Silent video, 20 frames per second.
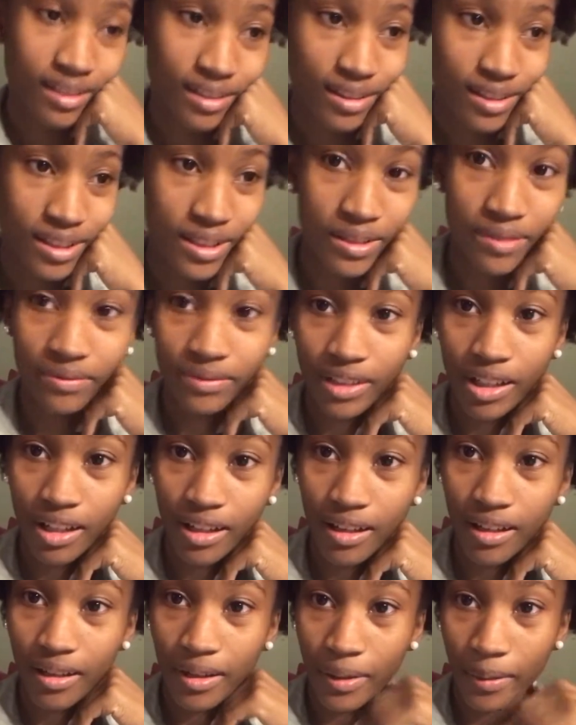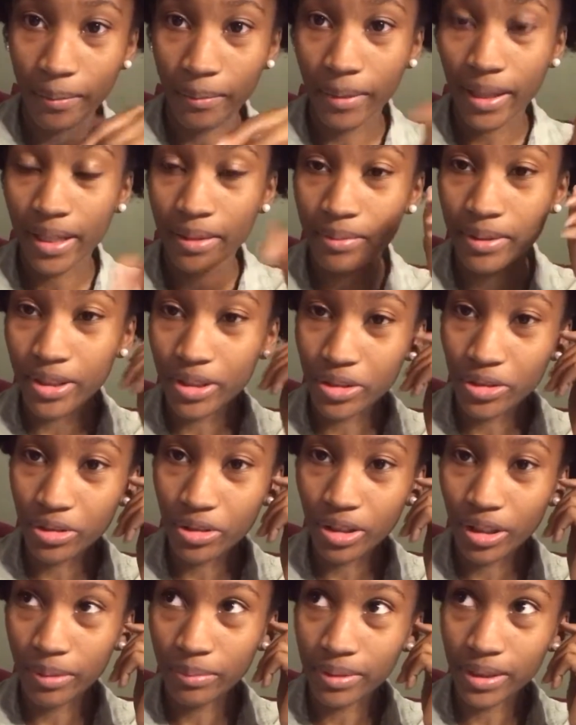this vlog may be
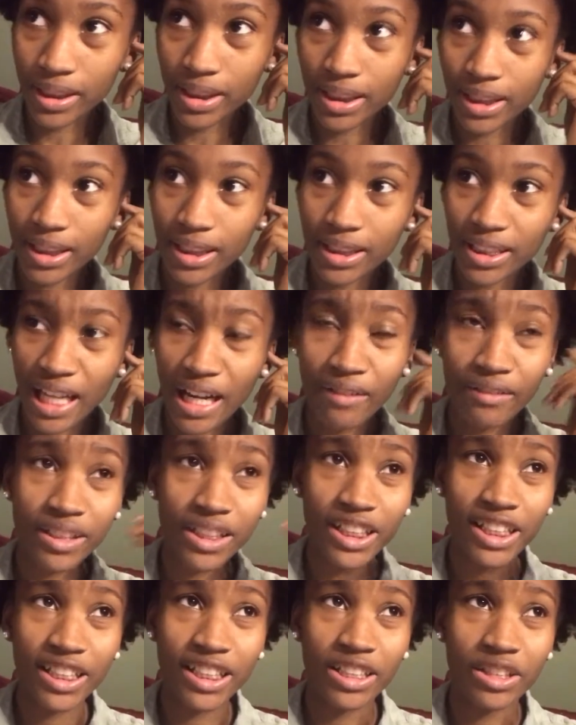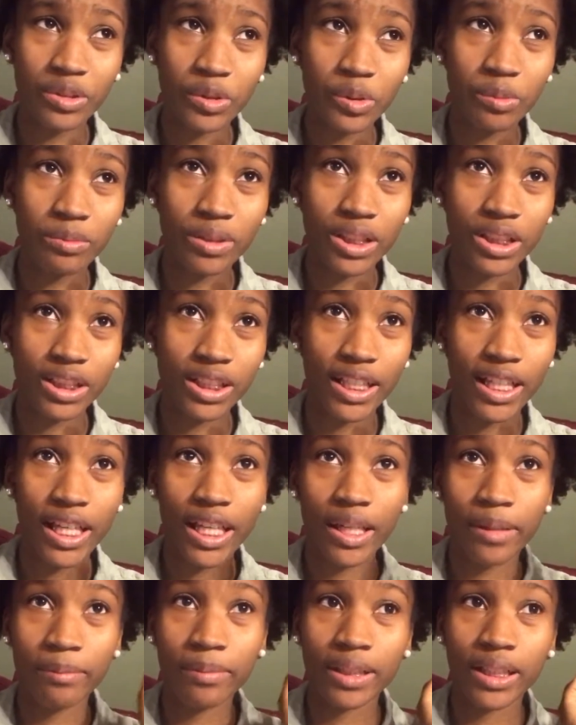short because I really didn't do much
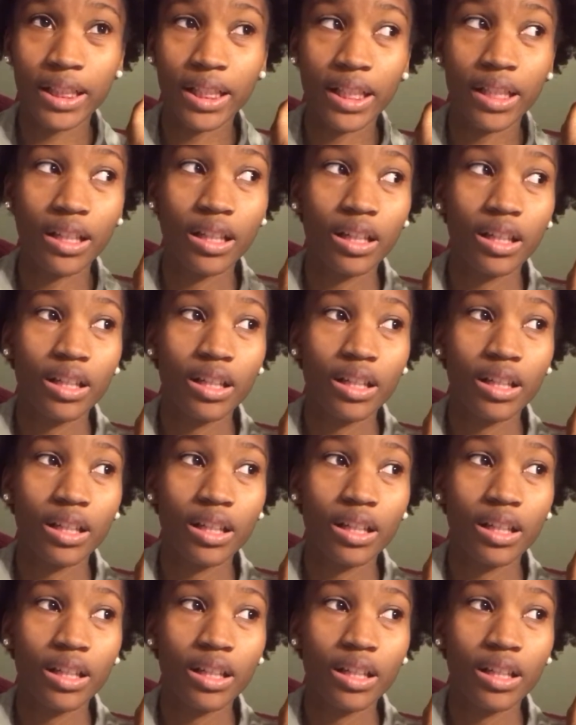today. But